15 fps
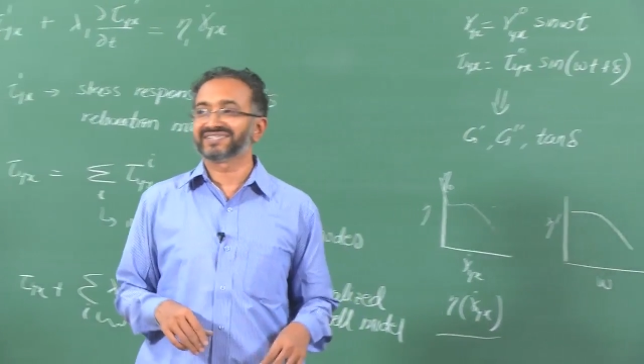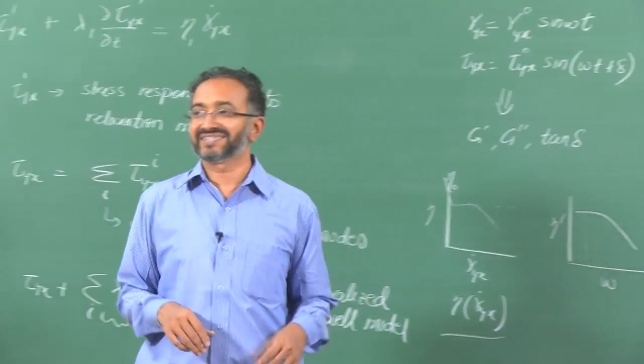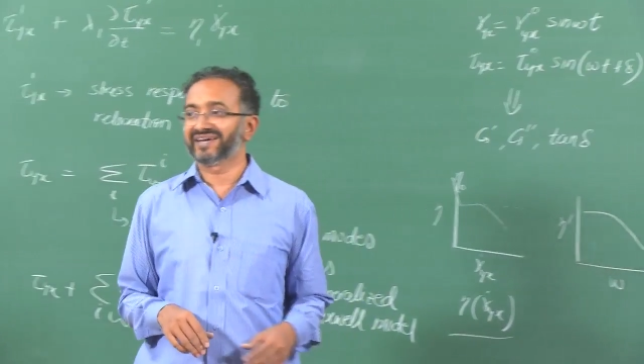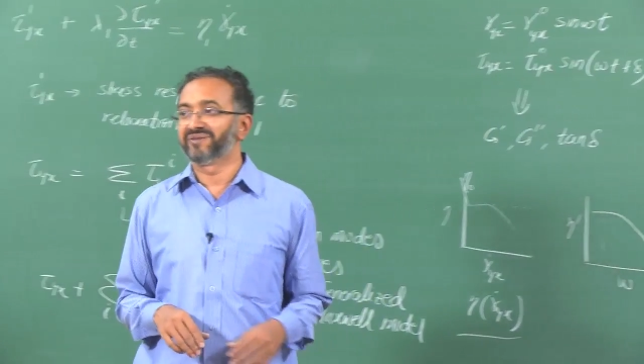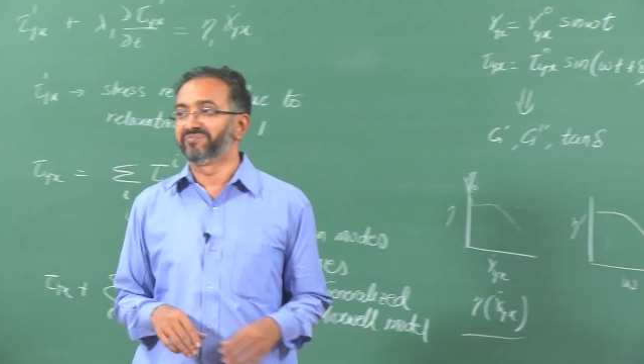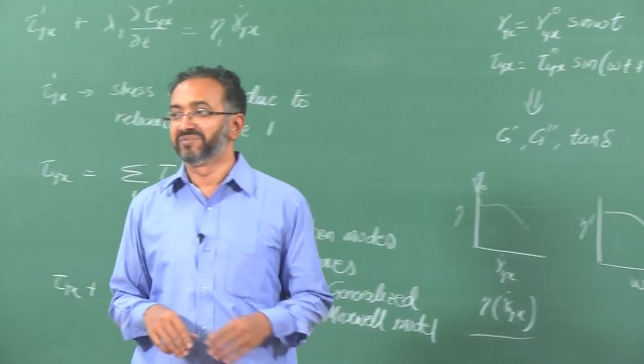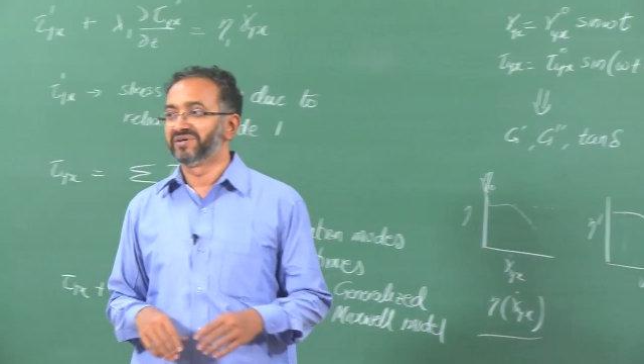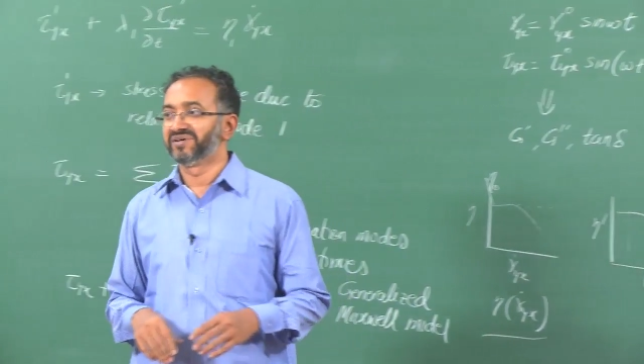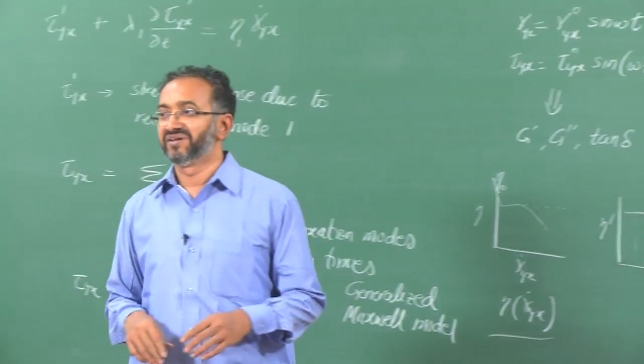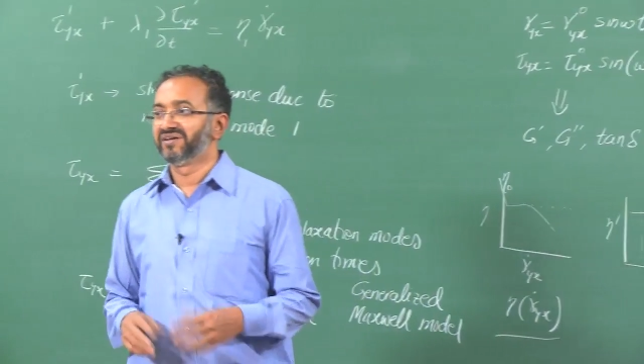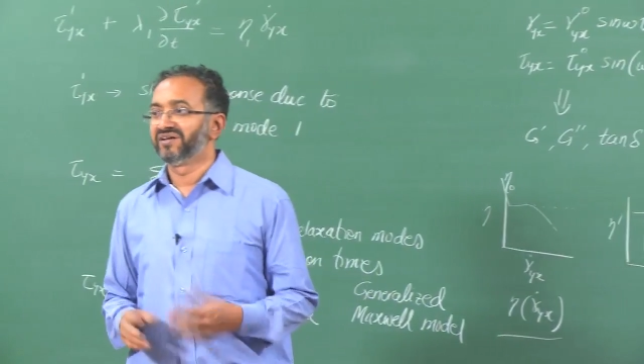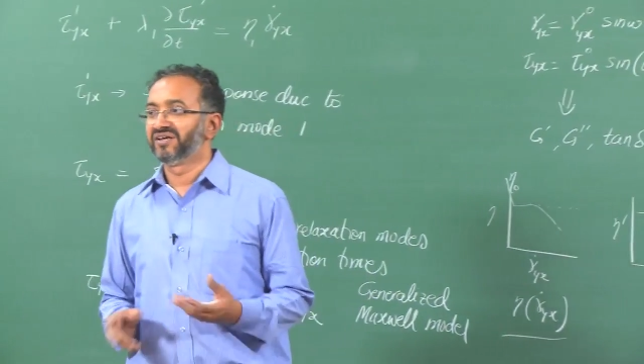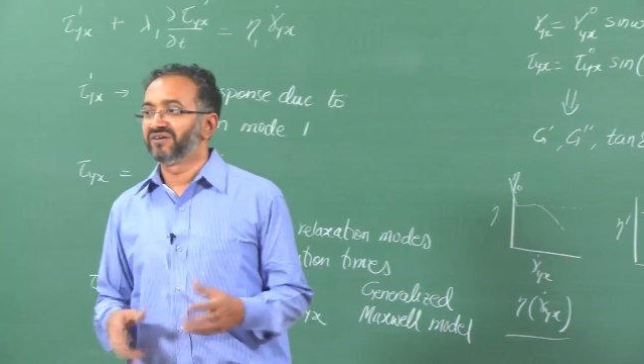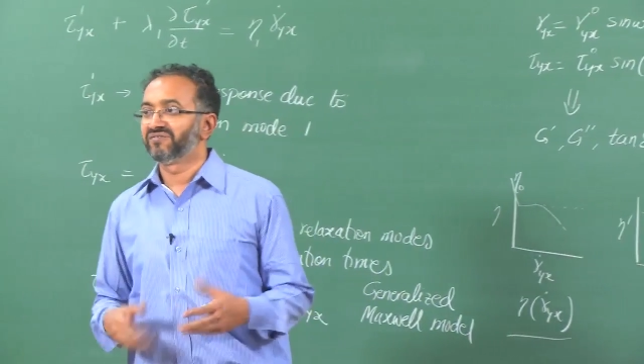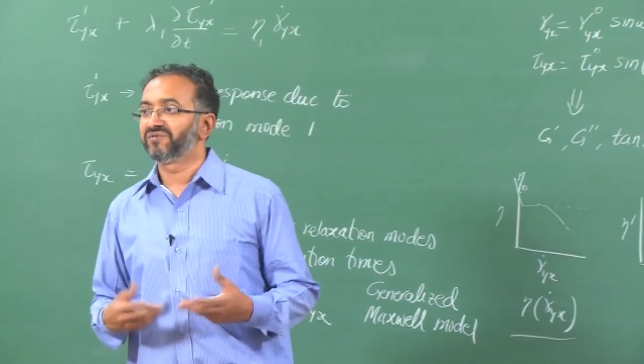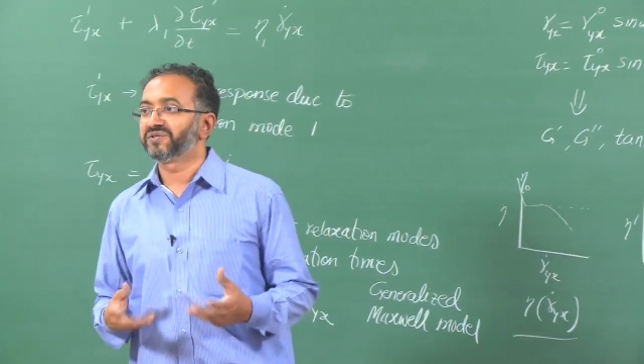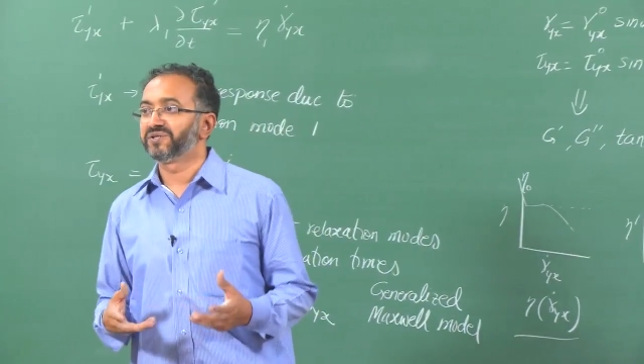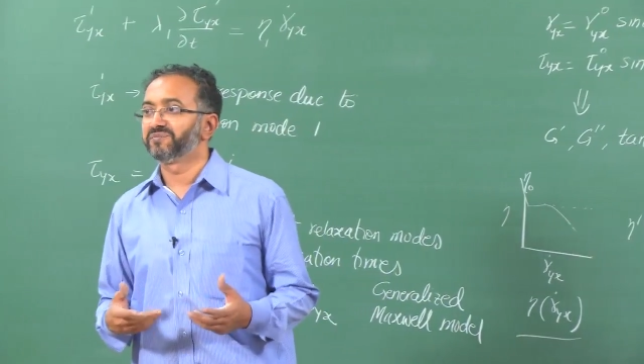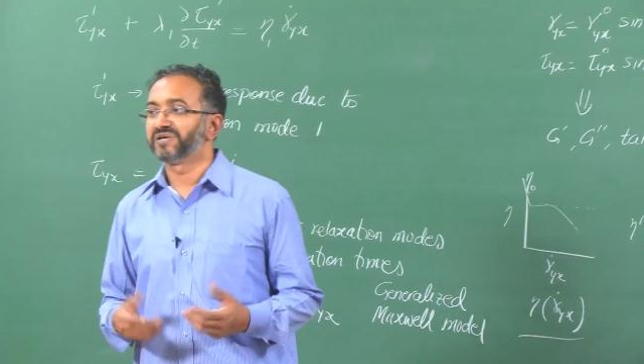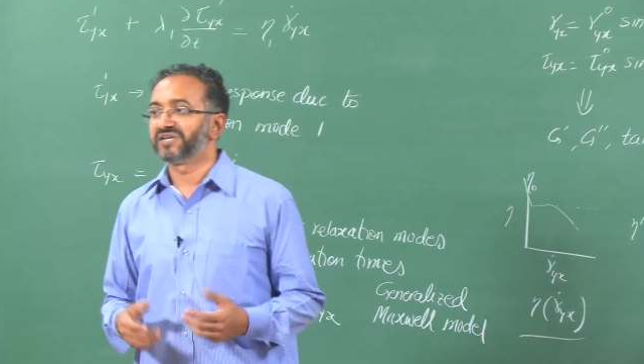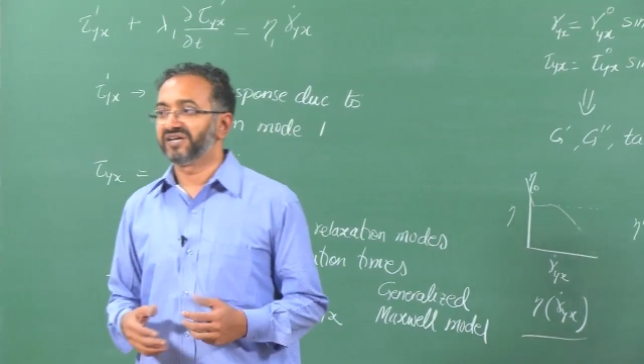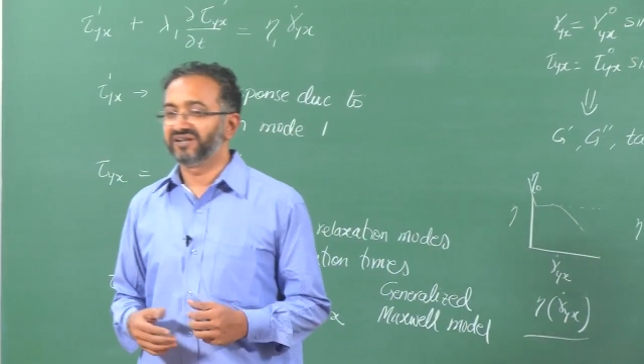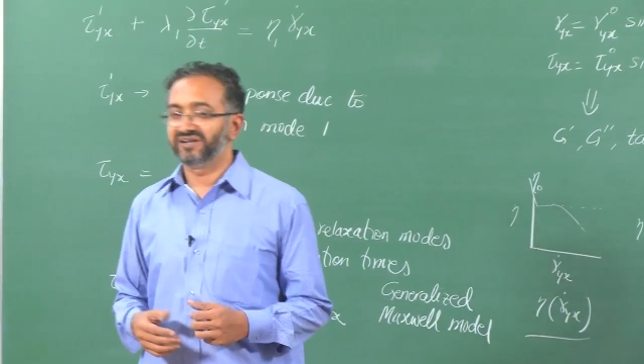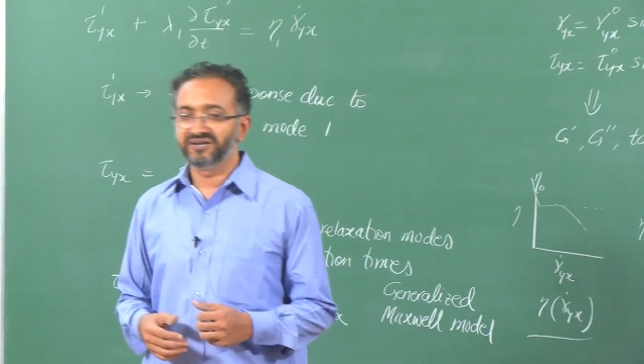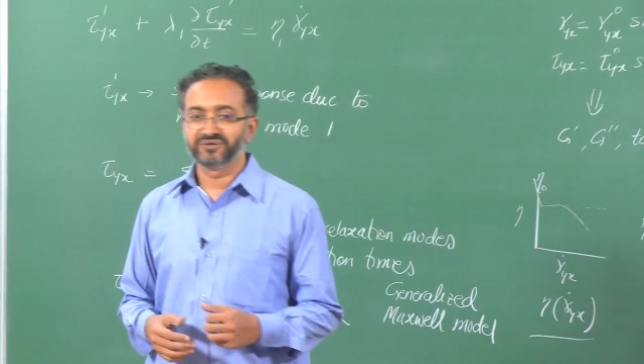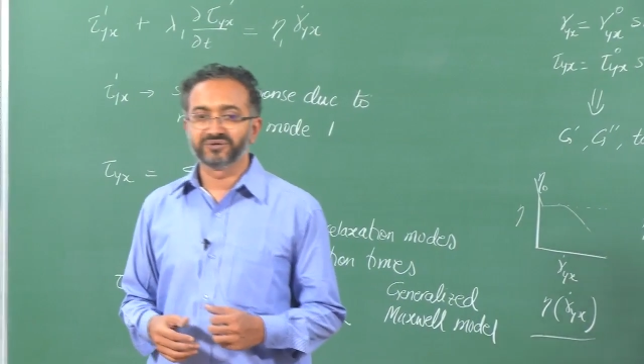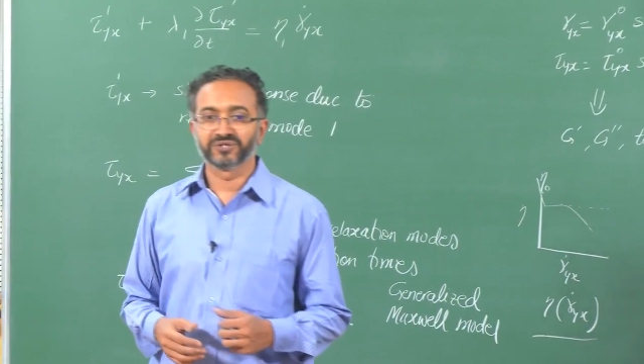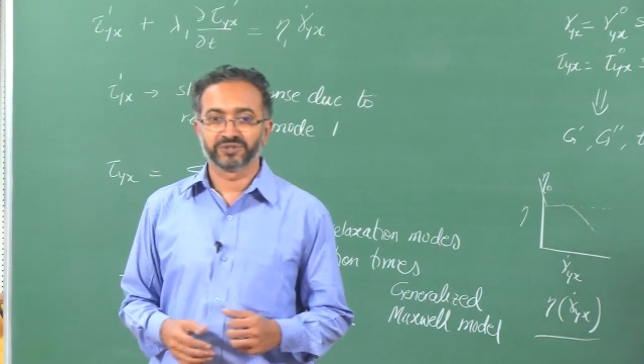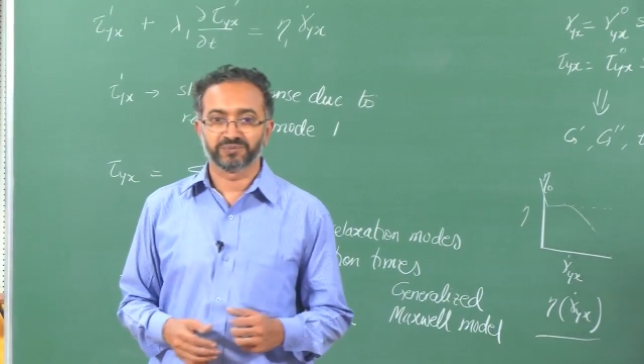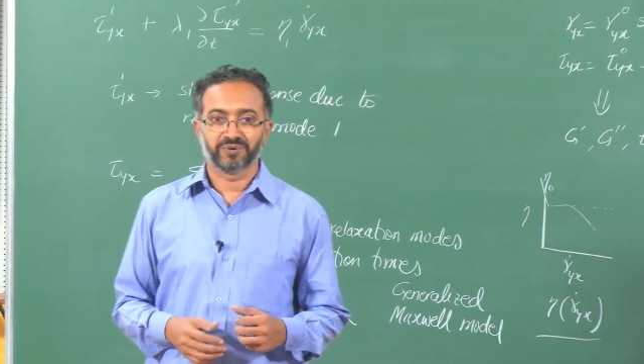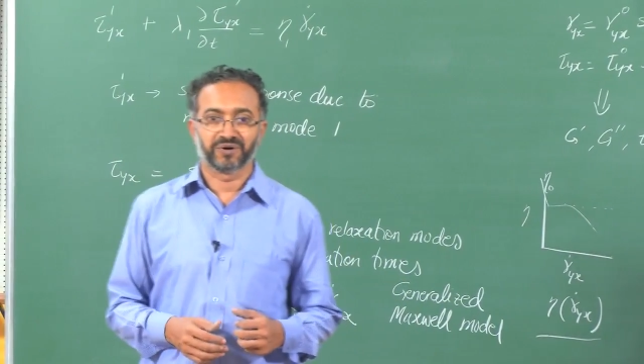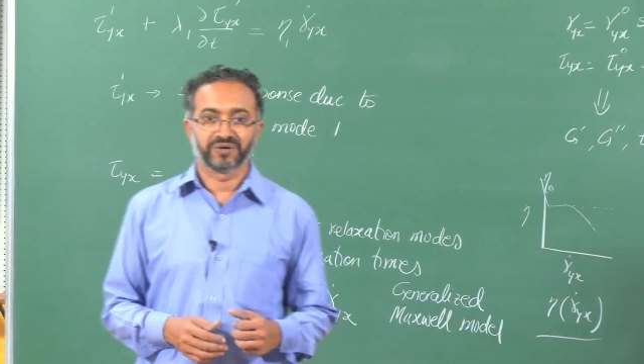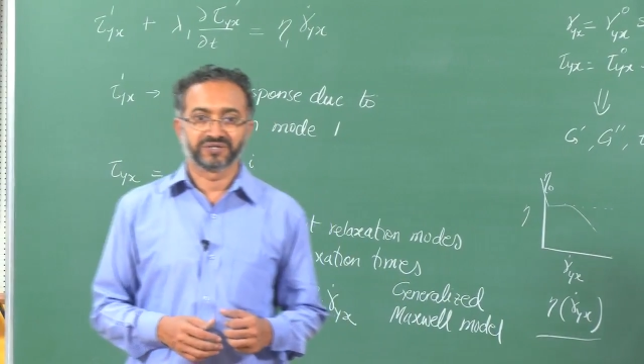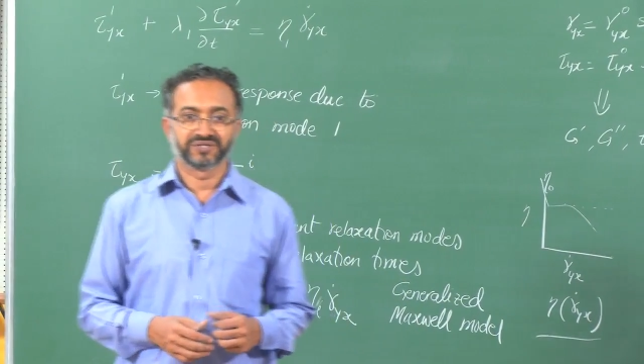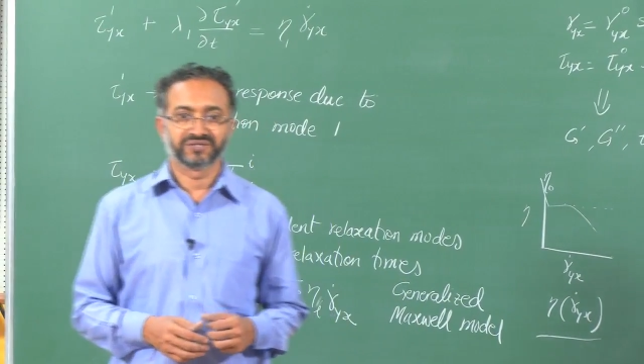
time for the material to respond.